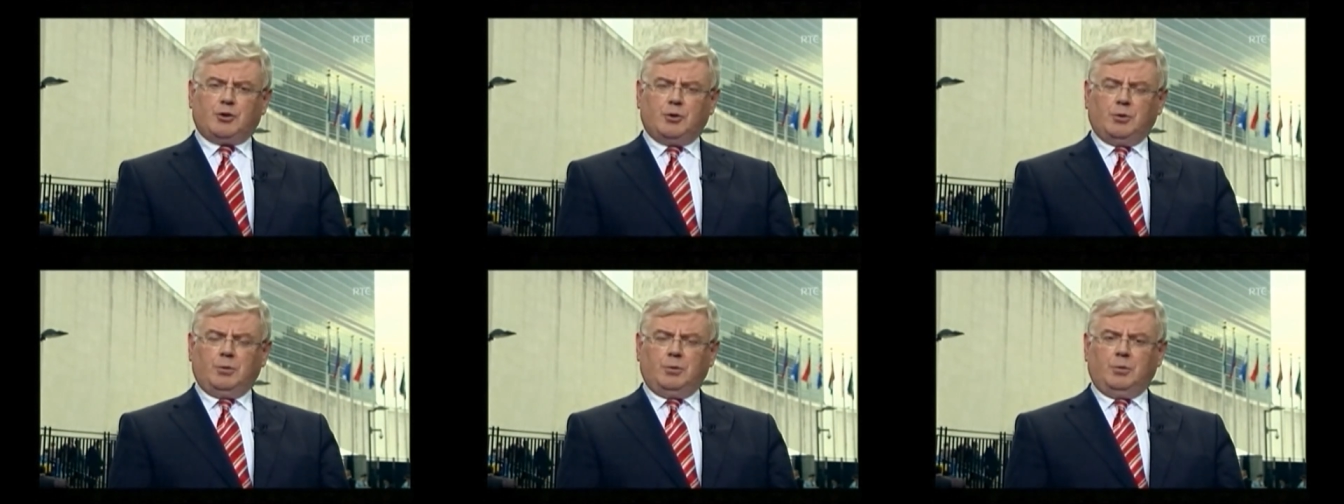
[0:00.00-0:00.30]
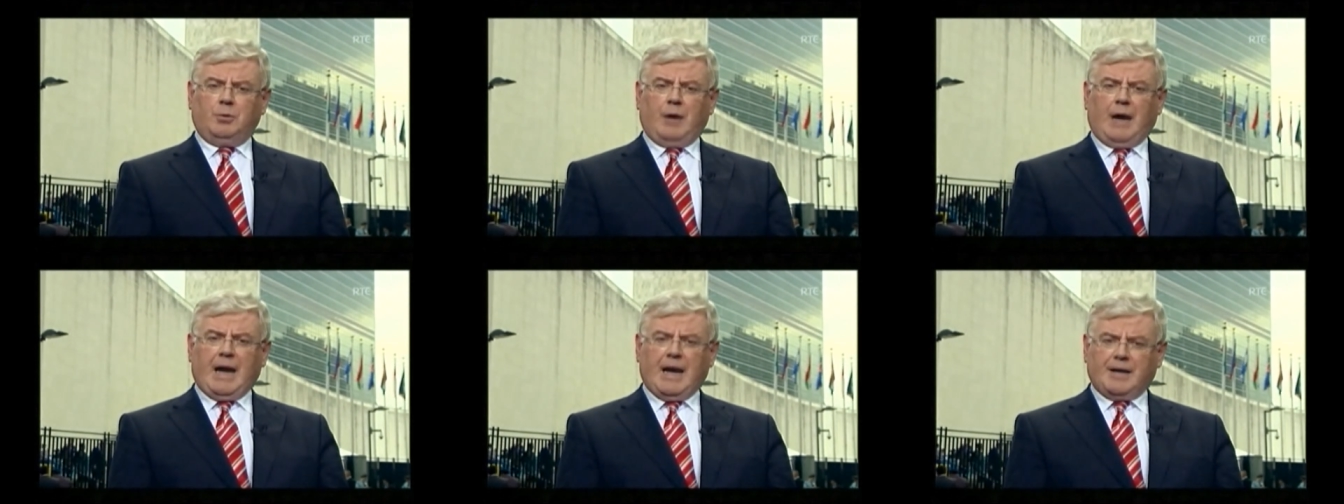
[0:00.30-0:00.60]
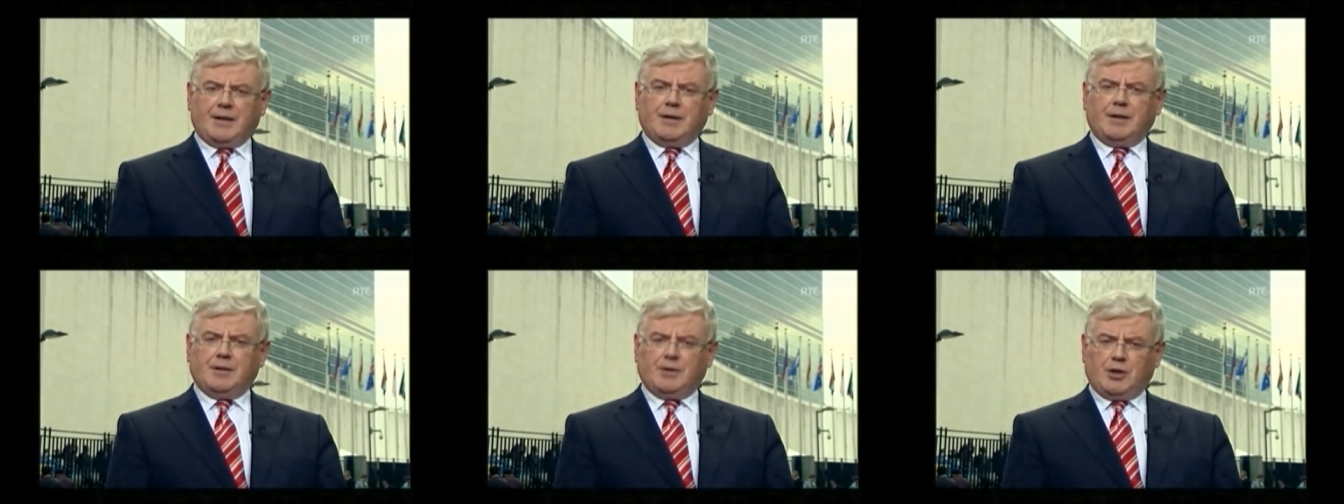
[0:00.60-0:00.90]
to
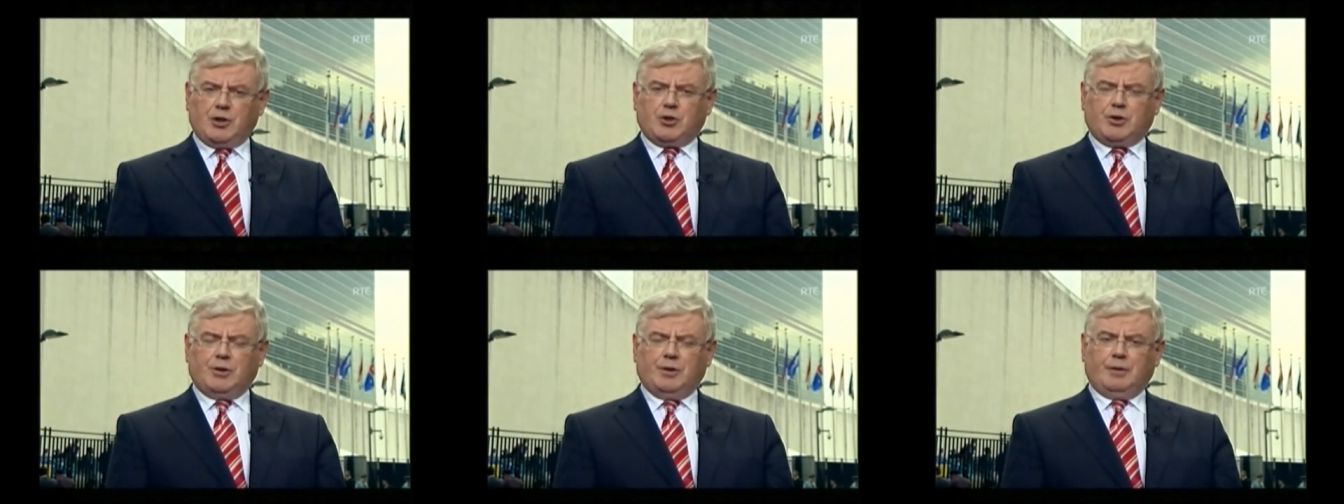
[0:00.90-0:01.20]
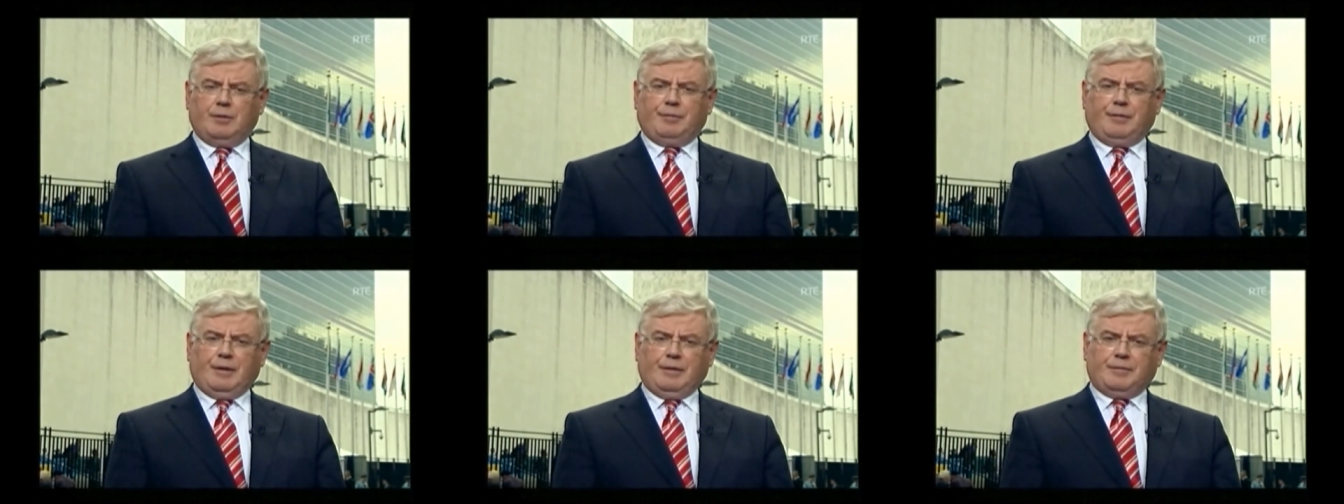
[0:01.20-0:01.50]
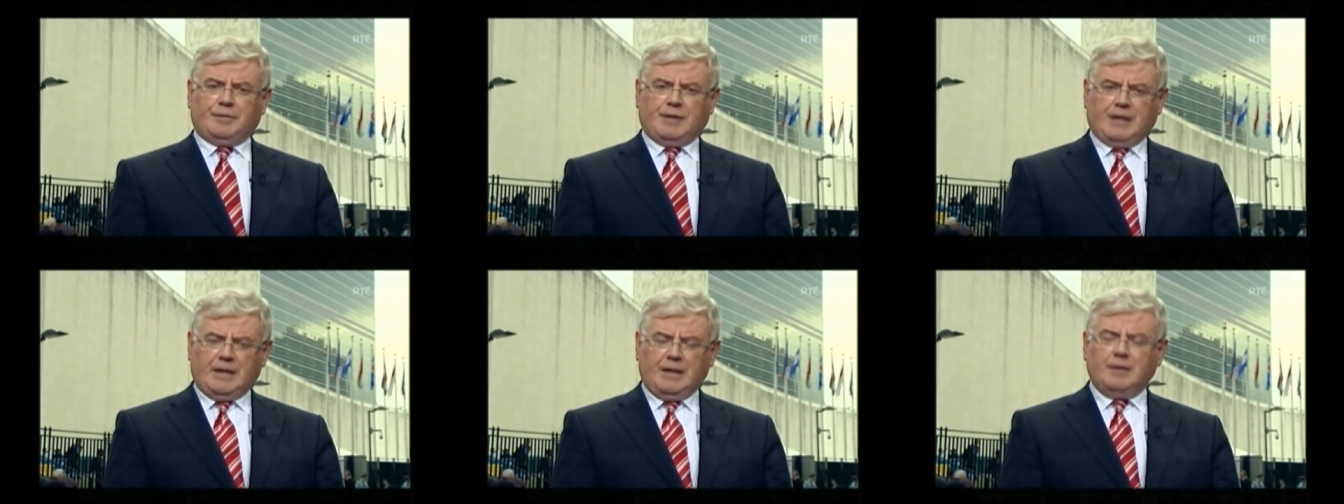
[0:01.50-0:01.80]
add an additional
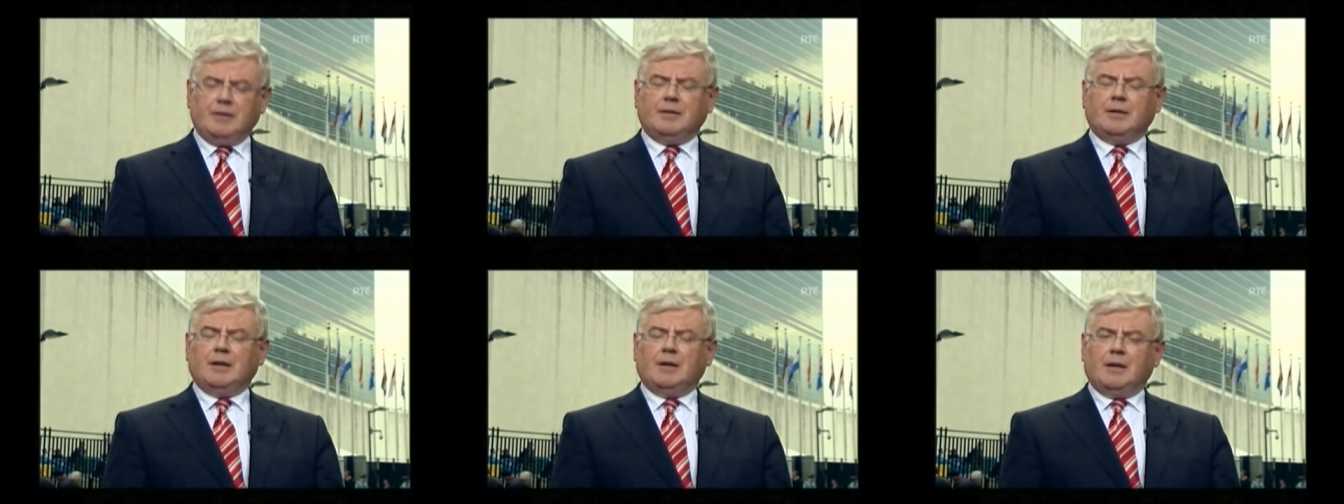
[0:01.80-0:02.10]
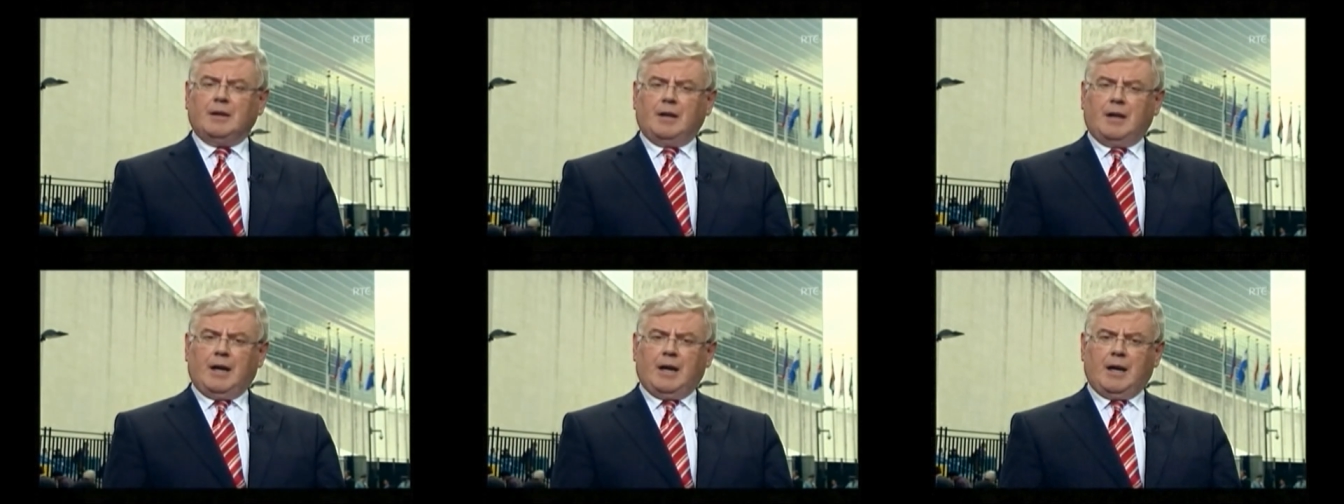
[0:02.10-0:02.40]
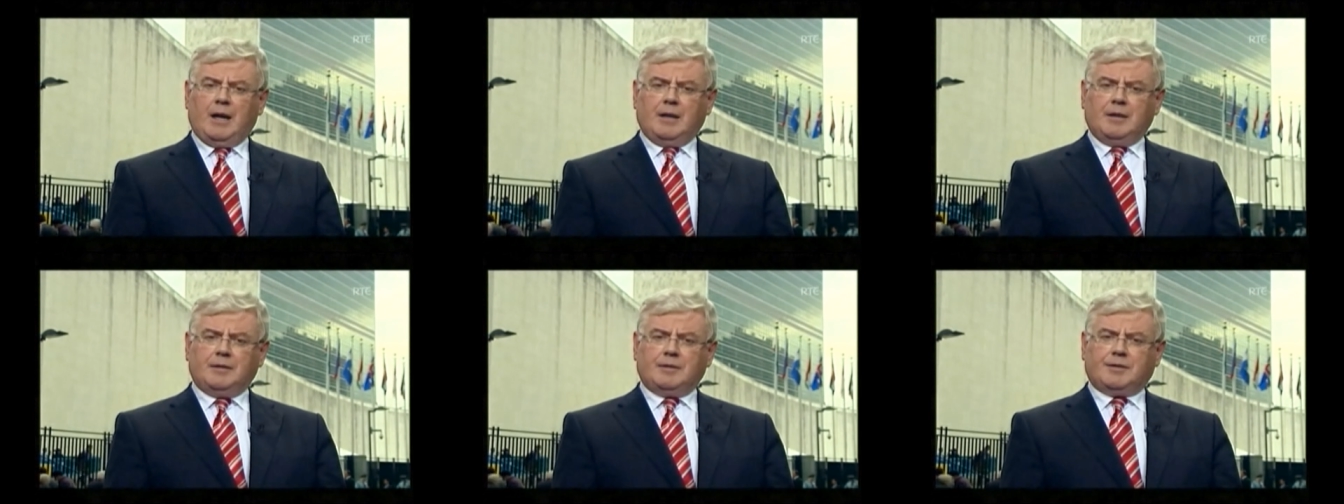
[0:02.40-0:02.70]
15
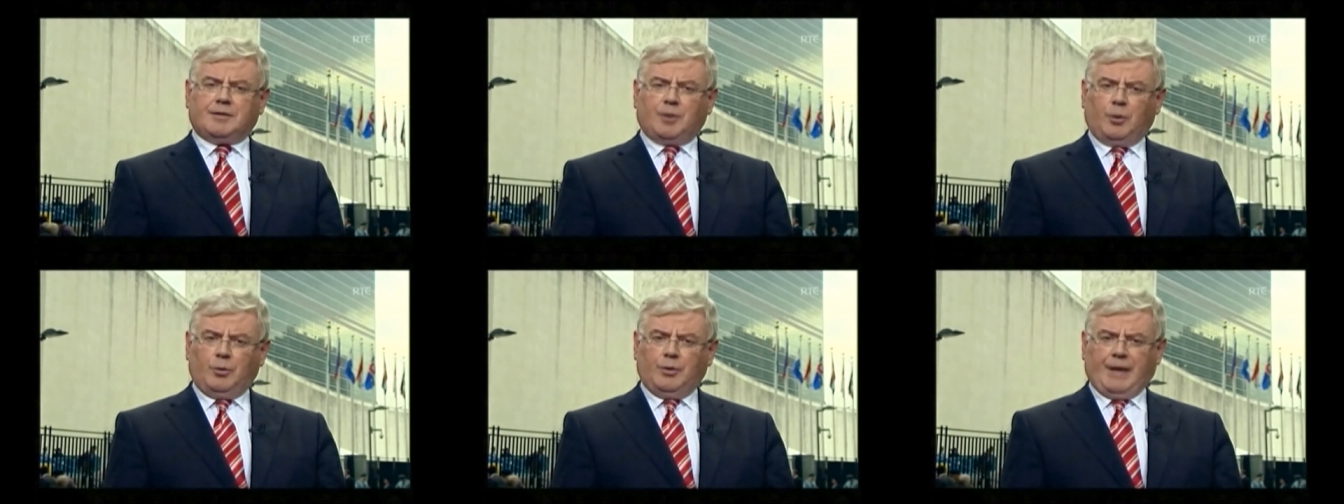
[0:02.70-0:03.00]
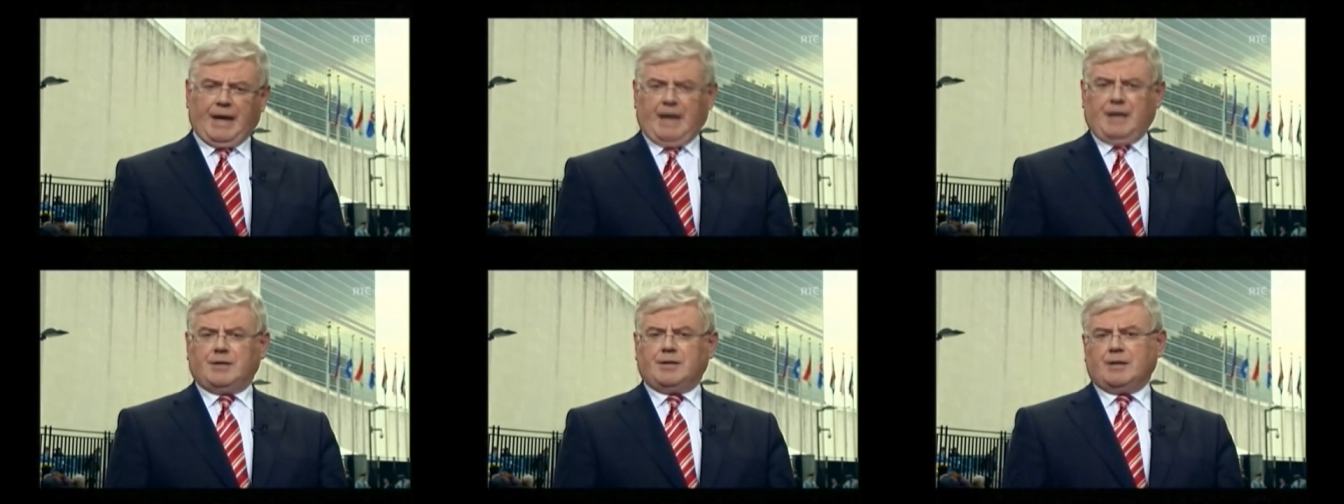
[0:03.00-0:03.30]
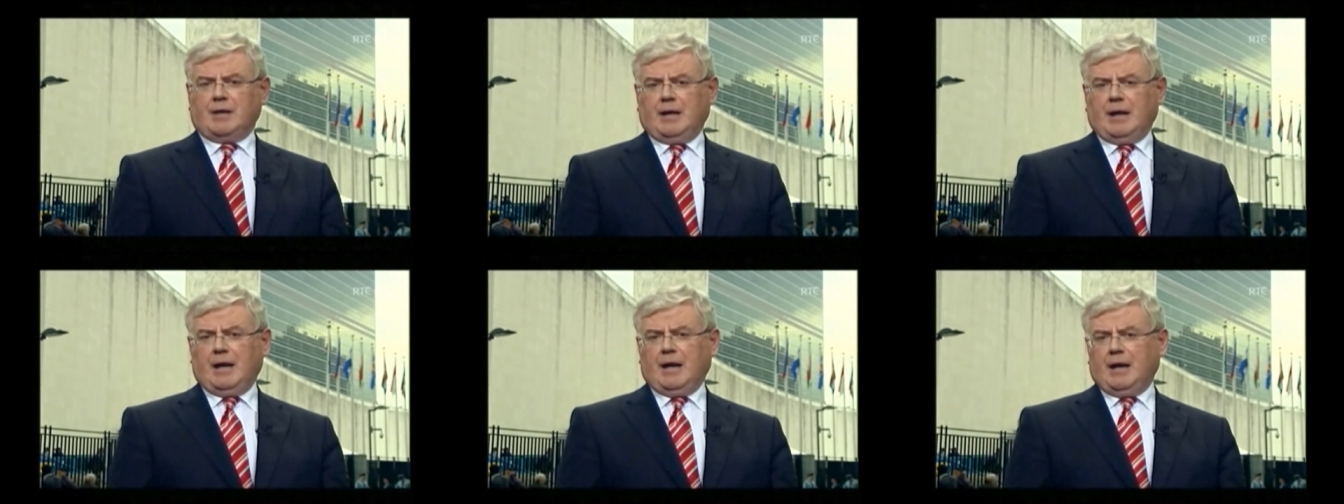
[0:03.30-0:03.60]
uh, so
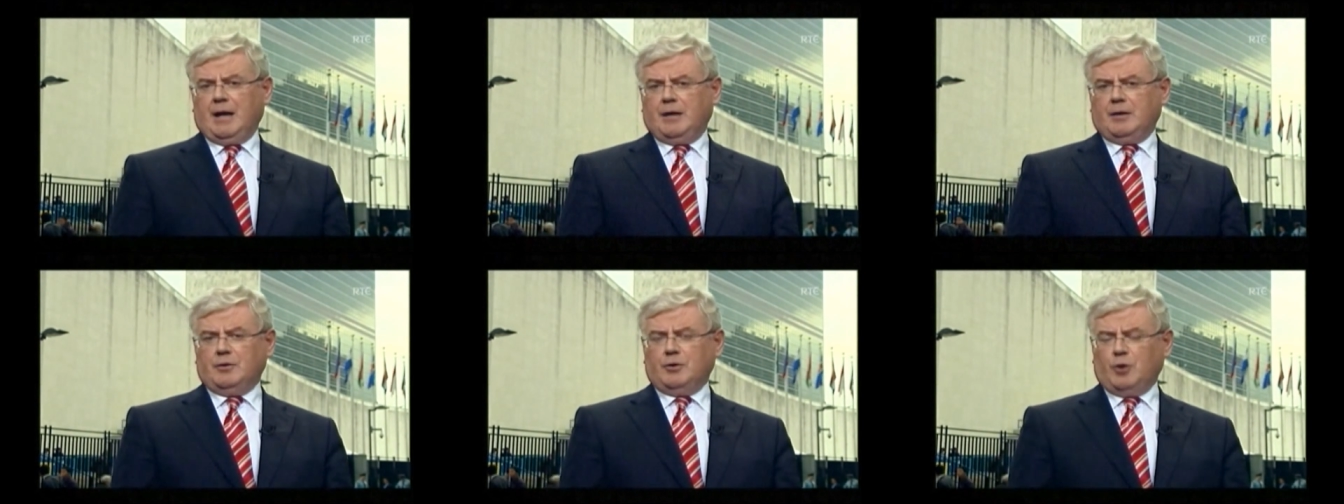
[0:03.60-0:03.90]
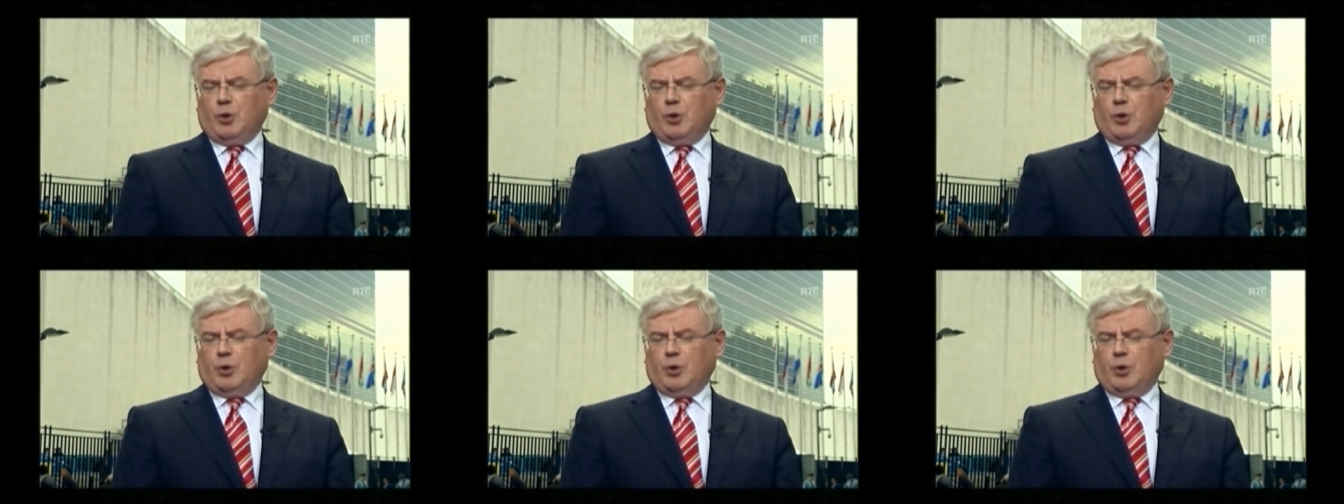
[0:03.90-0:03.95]
that uh,